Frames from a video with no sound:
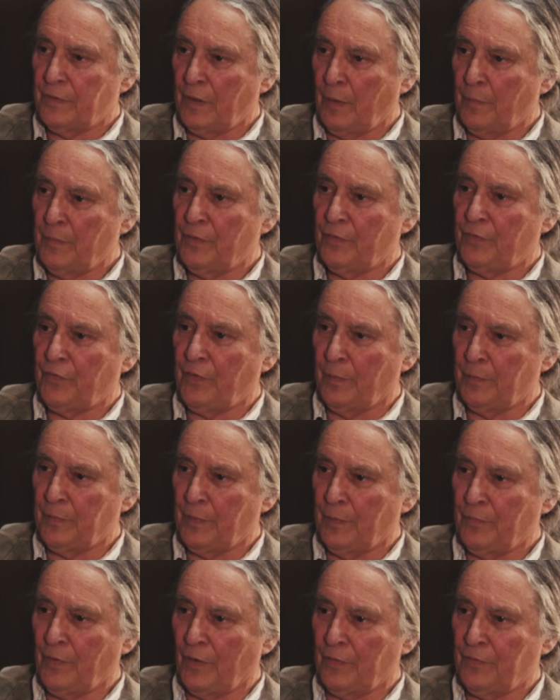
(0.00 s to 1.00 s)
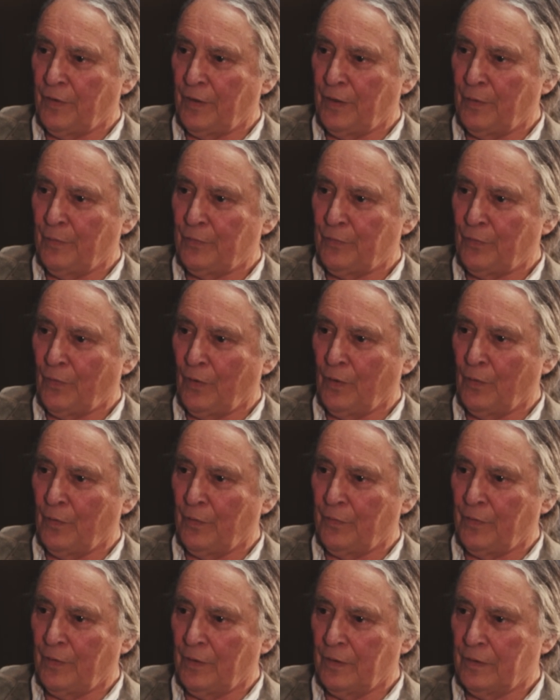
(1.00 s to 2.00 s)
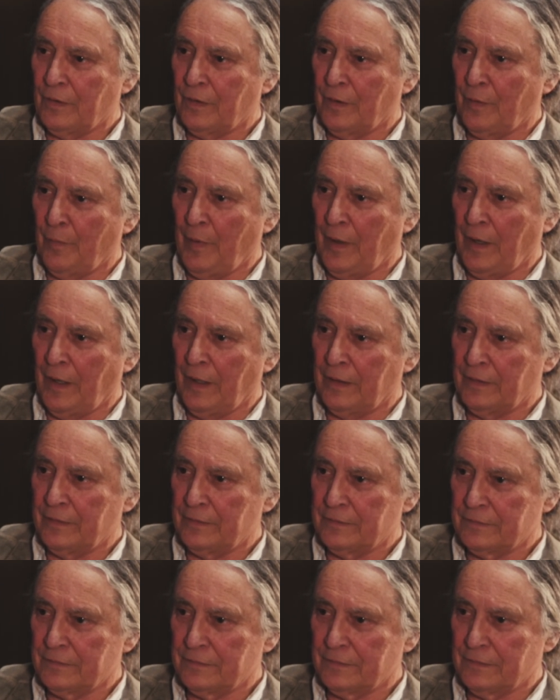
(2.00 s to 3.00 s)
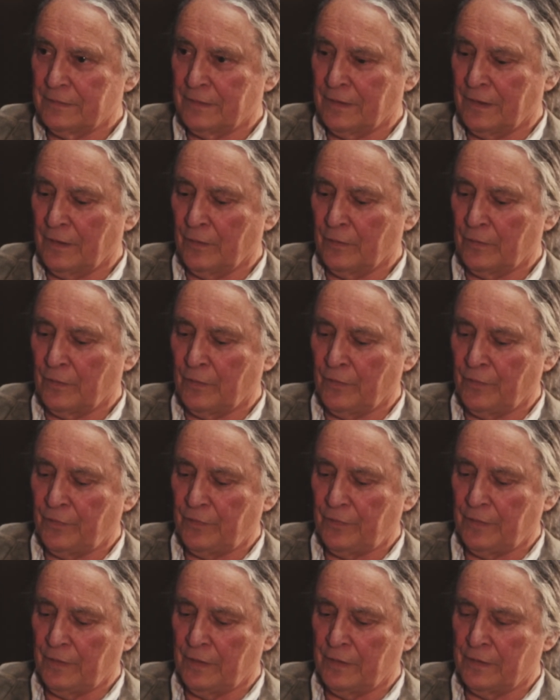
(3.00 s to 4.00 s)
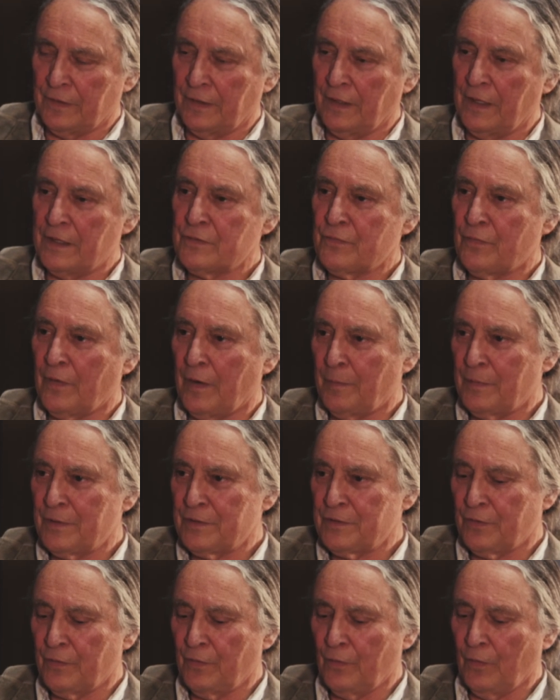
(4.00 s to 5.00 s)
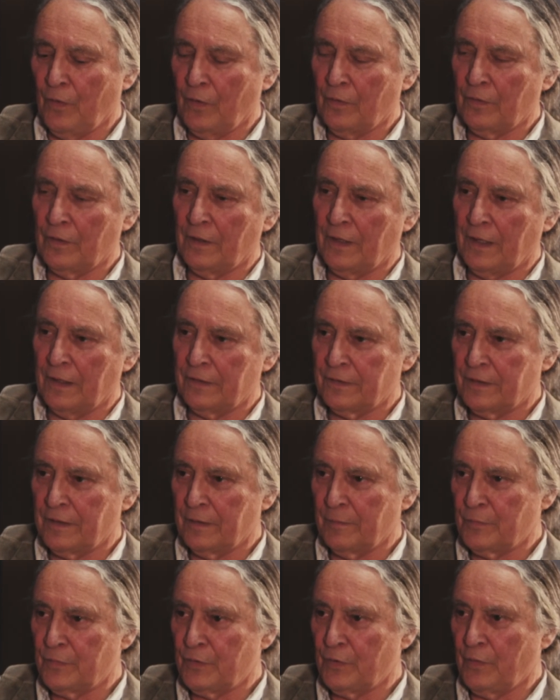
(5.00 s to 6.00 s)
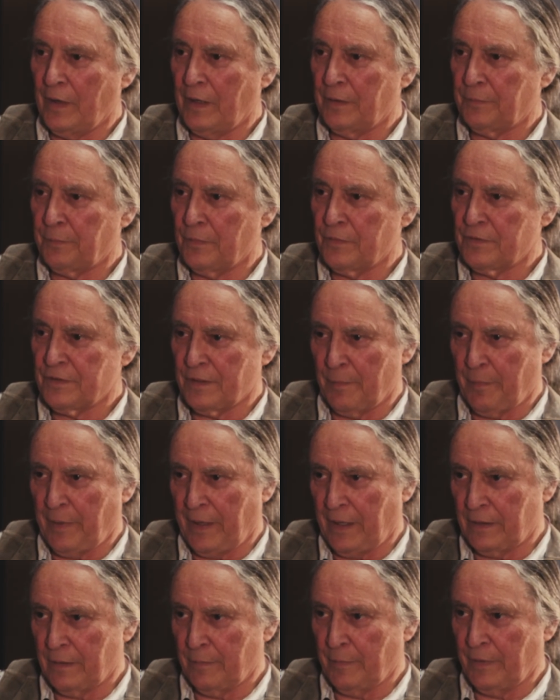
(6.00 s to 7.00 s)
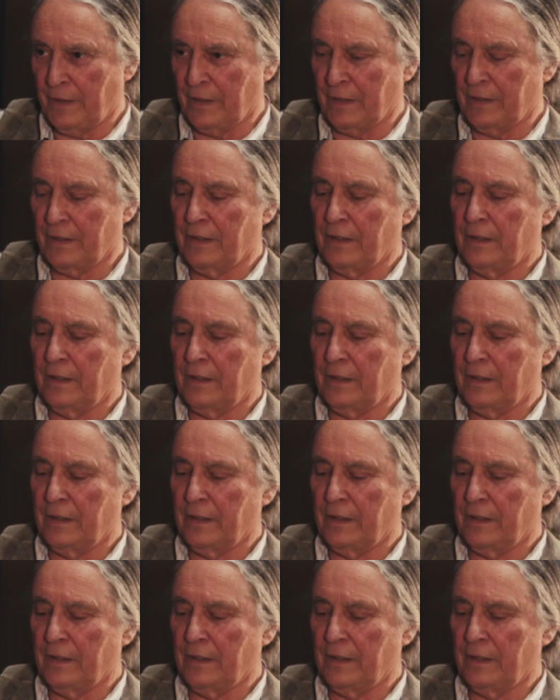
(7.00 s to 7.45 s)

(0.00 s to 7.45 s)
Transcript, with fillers: Tell me your symptoms. I'll tell you what's wrong with you. Mm-hmm. Goodbye. Mm-hmm. You know, because yes. in today's environment, you're no longer allowed to give them two aspirins and a pat in the butt.